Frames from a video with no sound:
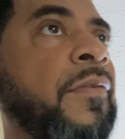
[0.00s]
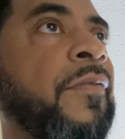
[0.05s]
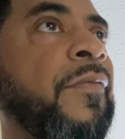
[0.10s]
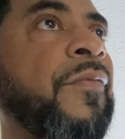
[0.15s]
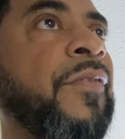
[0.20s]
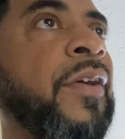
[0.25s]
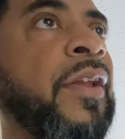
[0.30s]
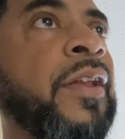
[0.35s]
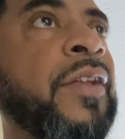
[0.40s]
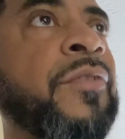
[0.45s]

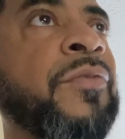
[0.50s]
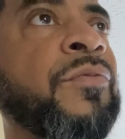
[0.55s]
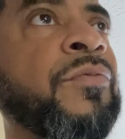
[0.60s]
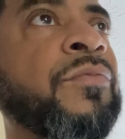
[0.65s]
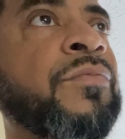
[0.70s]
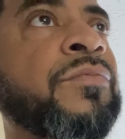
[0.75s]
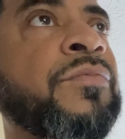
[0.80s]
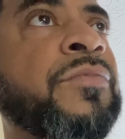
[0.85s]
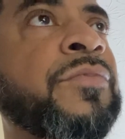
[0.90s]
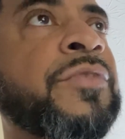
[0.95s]
feeling
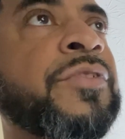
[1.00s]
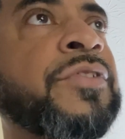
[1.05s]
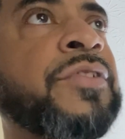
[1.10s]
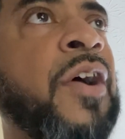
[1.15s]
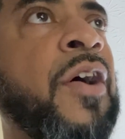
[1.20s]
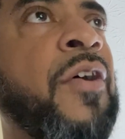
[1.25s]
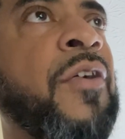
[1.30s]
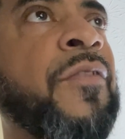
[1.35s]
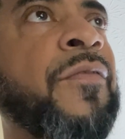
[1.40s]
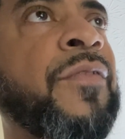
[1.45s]

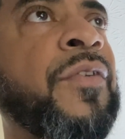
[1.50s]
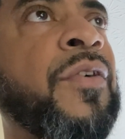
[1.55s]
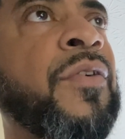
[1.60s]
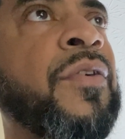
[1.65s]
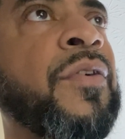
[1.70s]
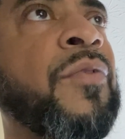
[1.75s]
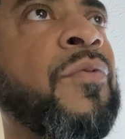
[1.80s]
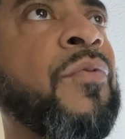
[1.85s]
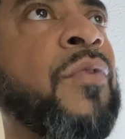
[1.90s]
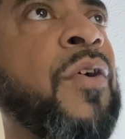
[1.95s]

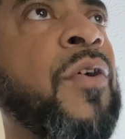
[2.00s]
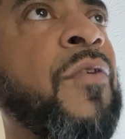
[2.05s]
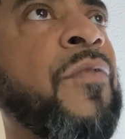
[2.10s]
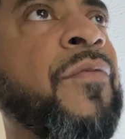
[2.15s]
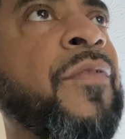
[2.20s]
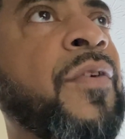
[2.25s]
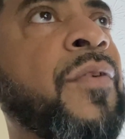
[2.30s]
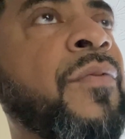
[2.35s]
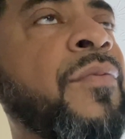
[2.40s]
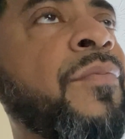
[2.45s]
sorrowful and
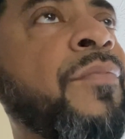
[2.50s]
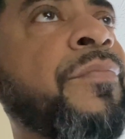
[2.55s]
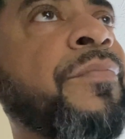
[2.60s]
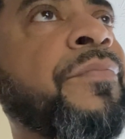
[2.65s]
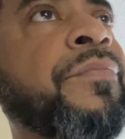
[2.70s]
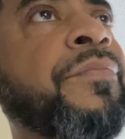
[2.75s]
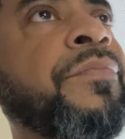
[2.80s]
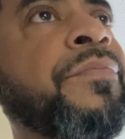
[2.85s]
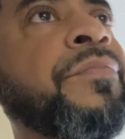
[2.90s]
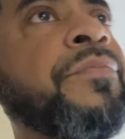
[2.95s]
woeful
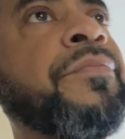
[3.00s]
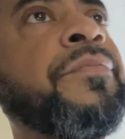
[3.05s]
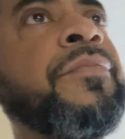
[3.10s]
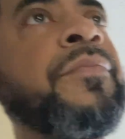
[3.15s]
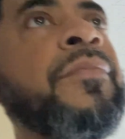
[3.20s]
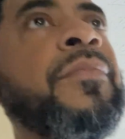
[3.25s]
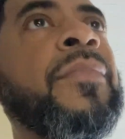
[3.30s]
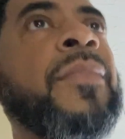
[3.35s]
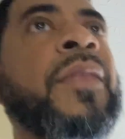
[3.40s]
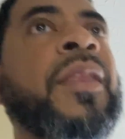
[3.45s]

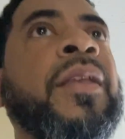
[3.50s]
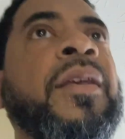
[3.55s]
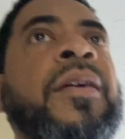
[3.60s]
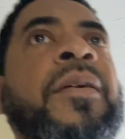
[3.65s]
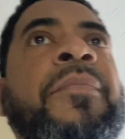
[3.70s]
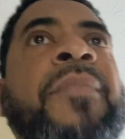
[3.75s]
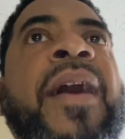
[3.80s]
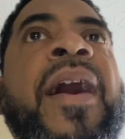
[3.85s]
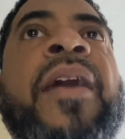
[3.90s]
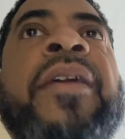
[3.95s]

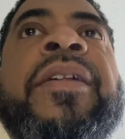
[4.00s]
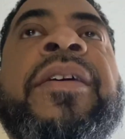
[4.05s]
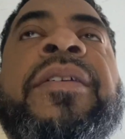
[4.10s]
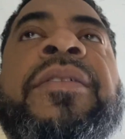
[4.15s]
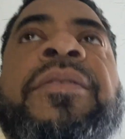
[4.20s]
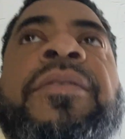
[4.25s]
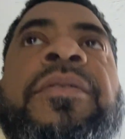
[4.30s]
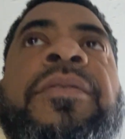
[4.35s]
about it.